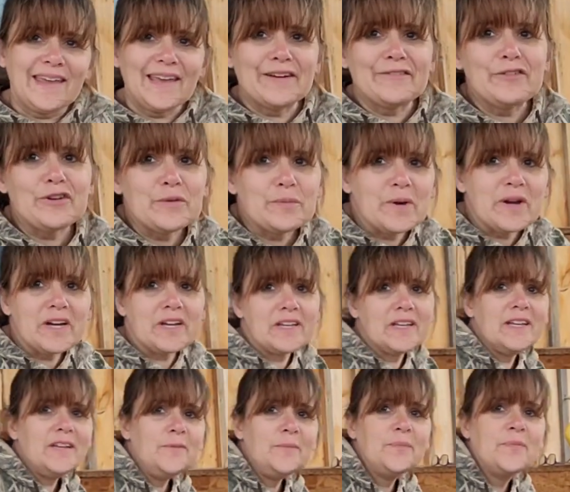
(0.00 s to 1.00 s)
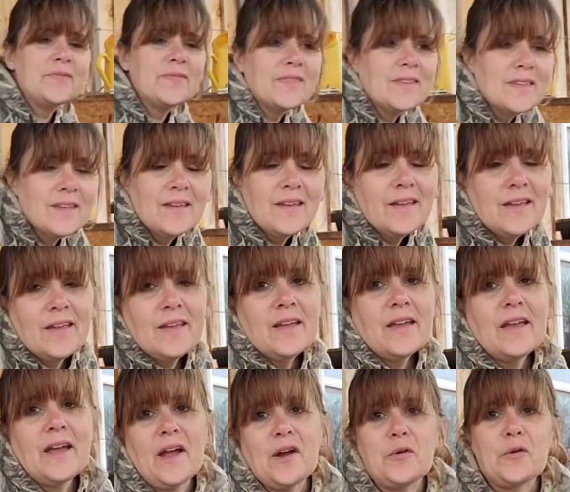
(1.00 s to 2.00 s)
everybody.
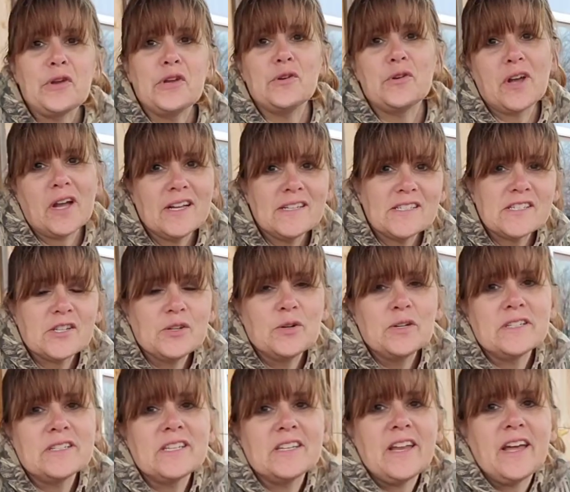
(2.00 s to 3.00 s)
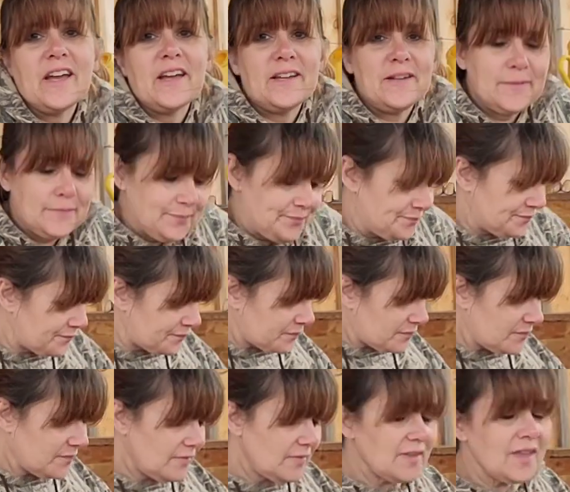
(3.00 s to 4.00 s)
How are you guys doing today?
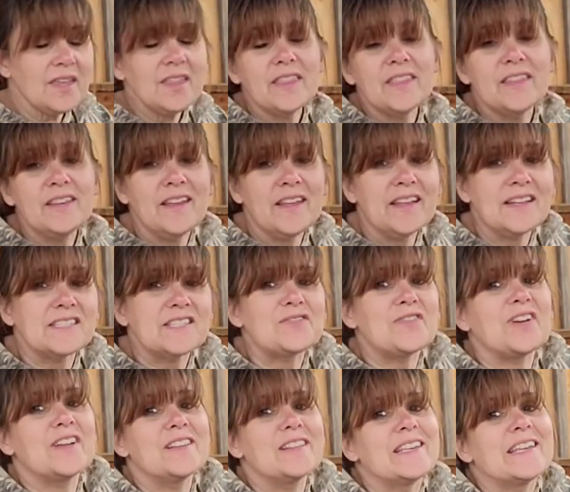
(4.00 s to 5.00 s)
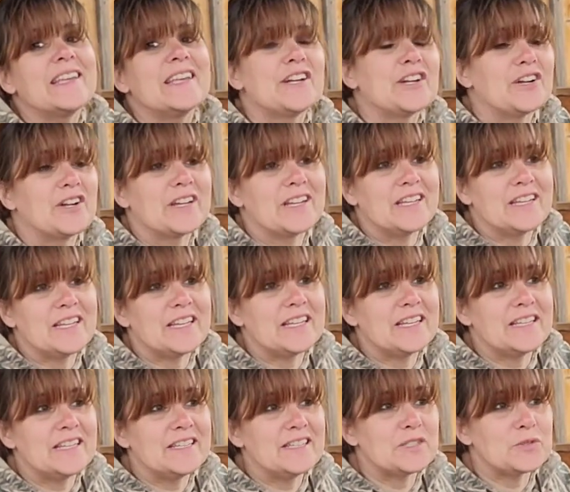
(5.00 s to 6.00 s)
The day is finally here. It
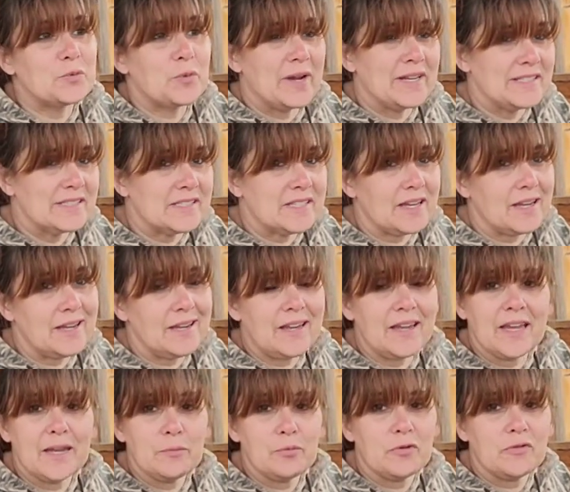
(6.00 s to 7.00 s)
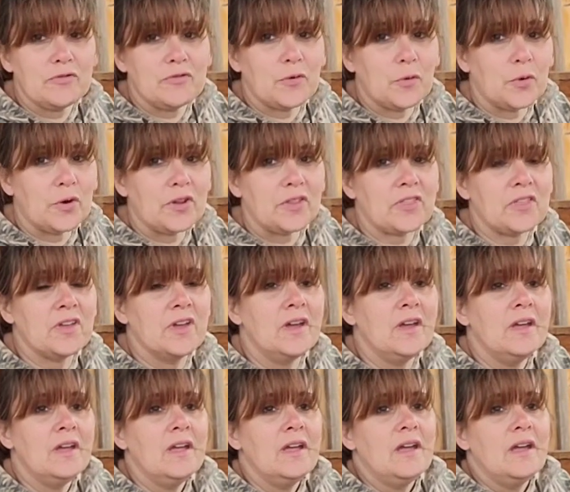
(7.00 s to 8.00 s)
is Wednesday, April 4th.
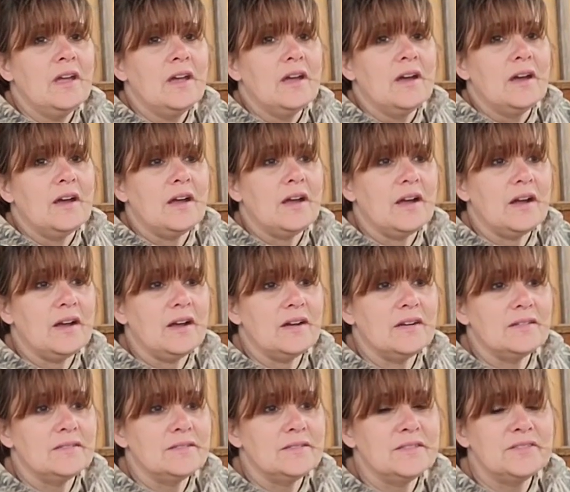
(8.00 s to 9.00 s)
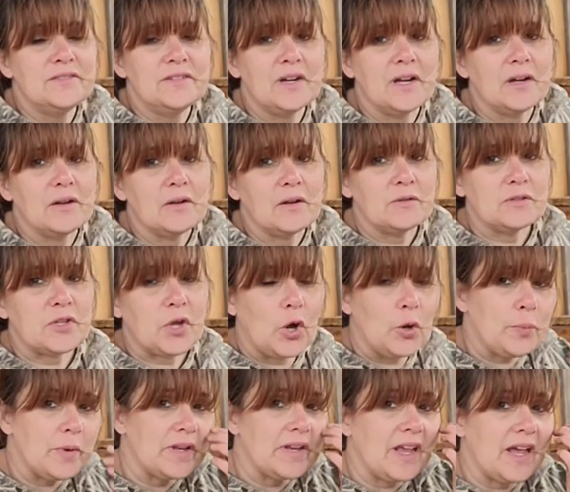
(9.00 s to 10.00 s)
I was
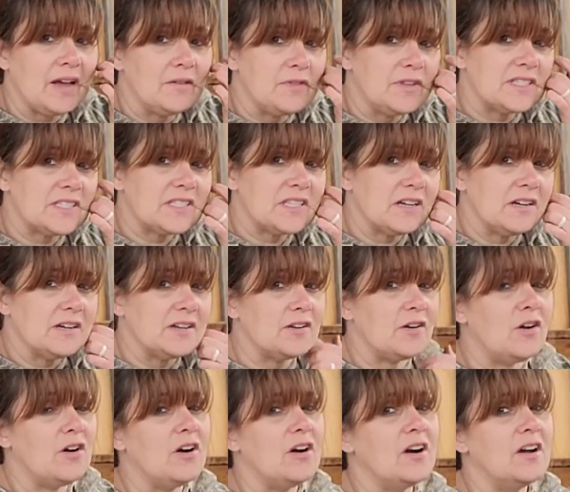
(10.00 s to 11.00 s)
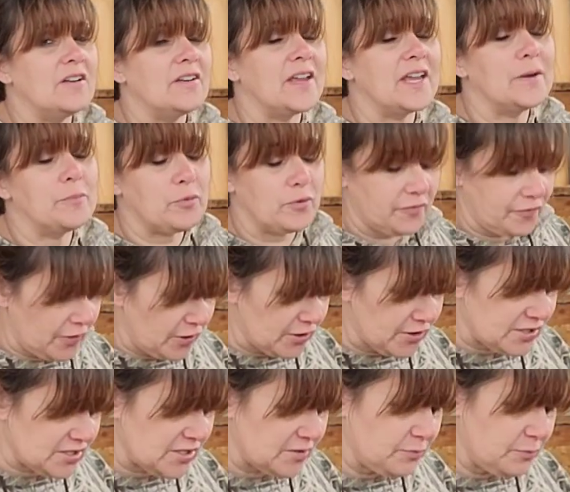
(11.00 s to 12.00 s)
hoping to have this done on April
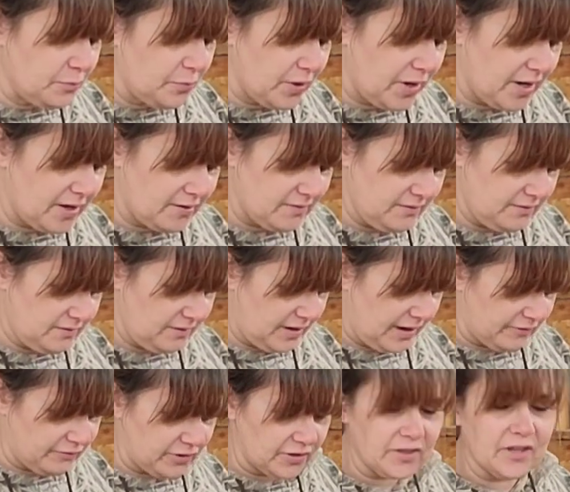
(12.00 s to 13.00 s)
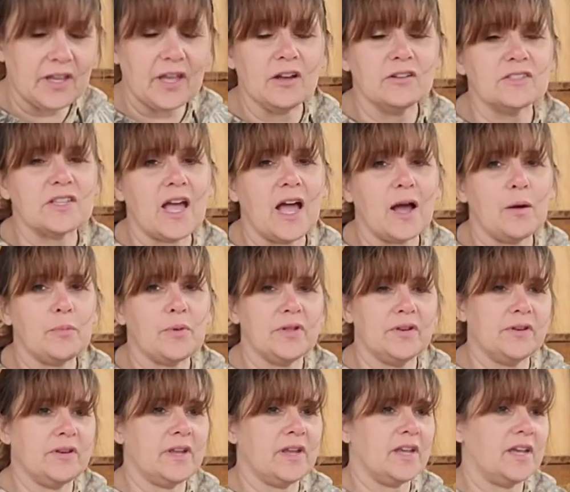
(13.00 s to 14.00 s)
1st, but everything else
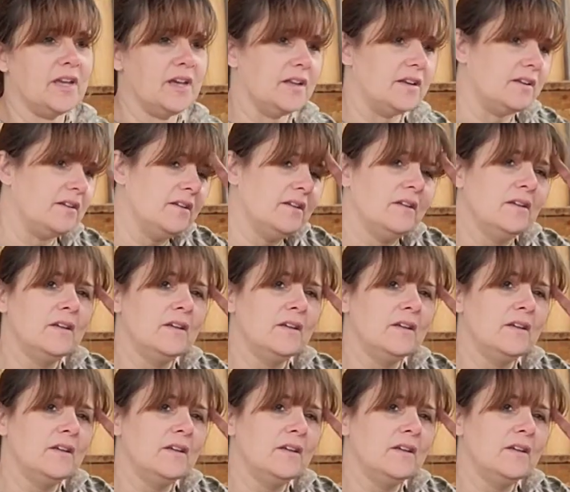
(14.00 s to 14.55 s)
happened and